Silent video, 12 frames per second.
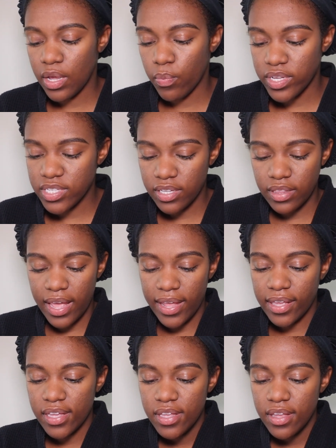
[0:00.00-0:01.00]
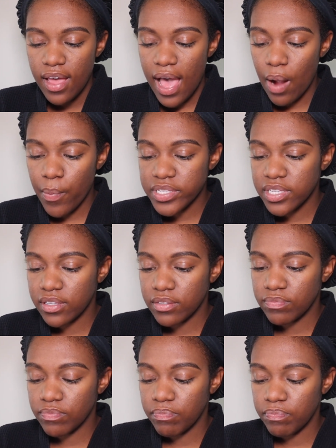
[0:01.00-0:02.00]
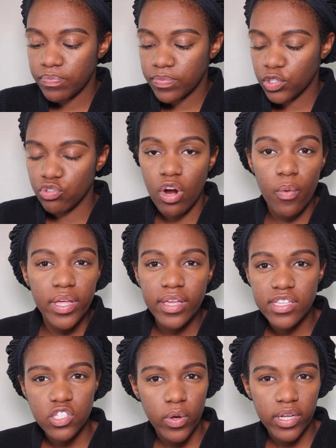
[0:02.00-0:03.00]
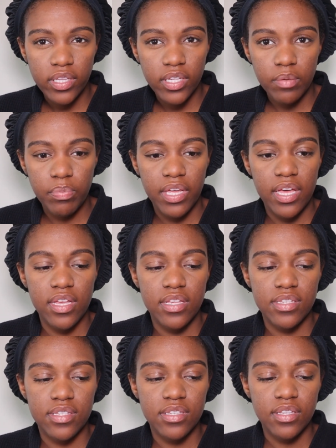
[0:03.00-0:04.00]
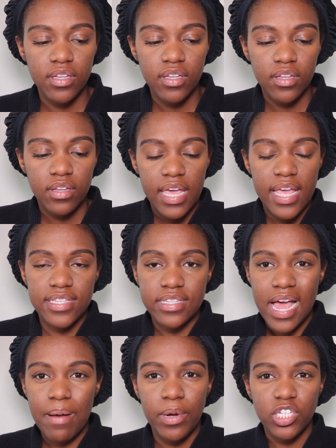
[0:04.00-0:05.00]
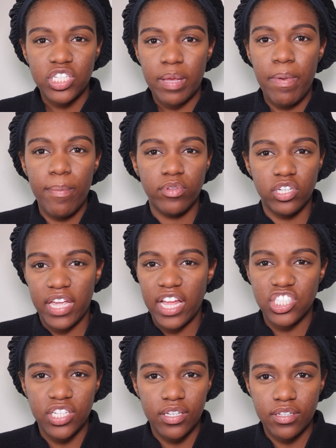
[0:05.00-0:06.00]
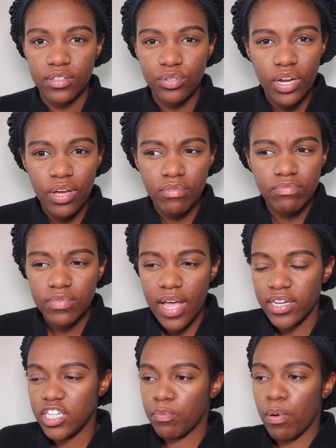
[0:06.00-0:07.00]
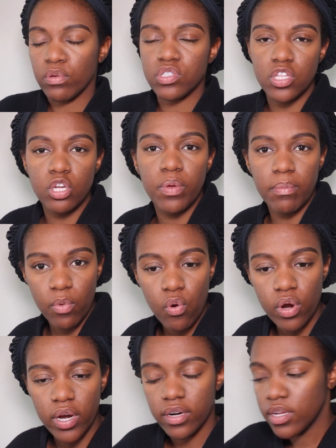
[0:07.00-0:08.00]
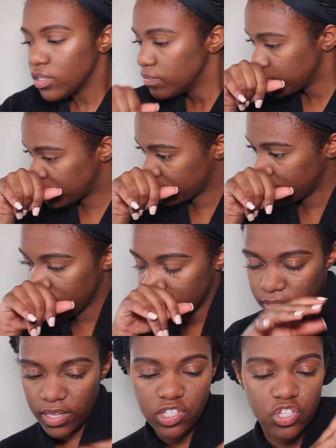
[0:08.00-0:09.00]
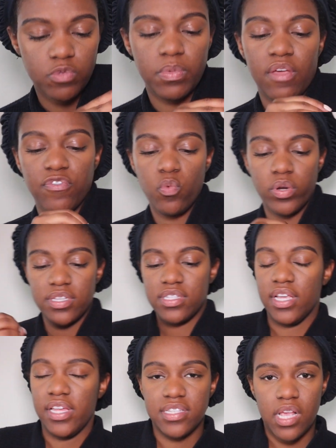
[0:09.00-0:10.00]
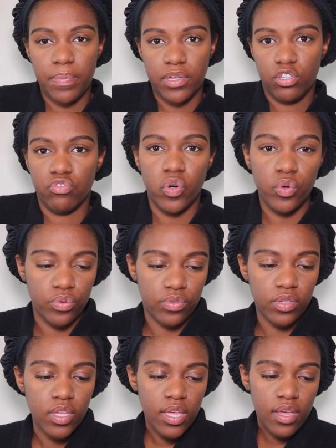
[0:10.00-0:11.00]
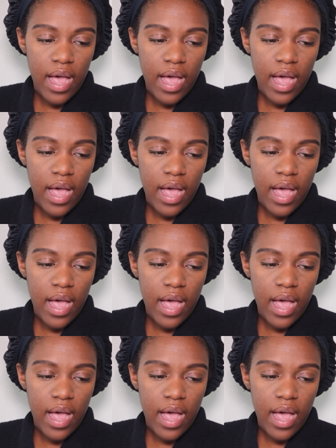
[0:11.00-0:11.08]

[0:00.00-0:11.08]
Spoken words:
It wasn't like, I wasn't growing as quickly because it's not much that people are catching, you know. I need to post a little bit more, excuse me, if you want to see any type of growth.